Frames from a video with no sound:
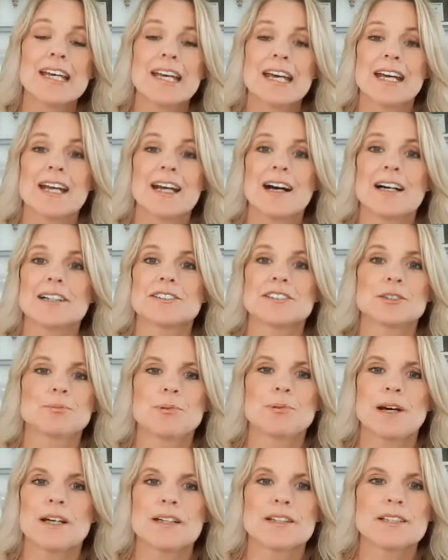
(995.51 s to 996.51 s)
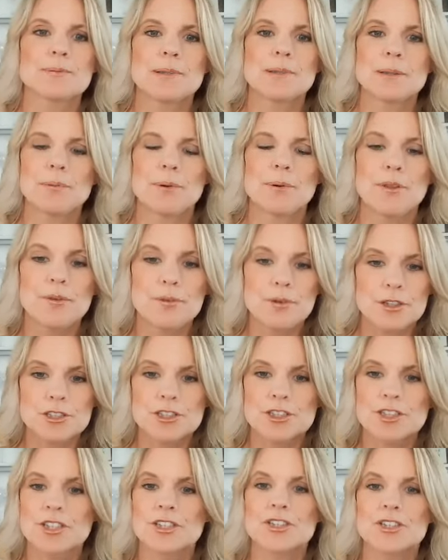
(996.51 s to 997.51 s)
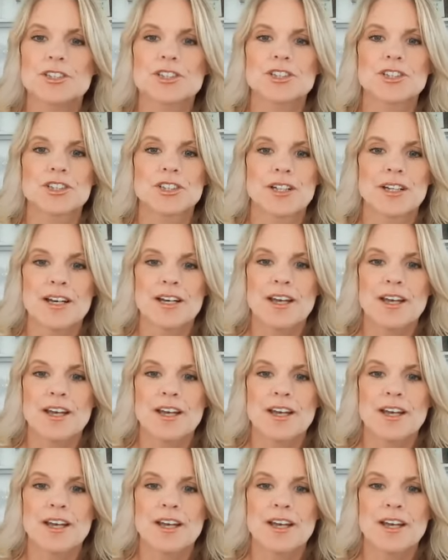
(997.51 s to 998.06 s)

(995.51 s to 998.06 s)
And God just brought us people through our church,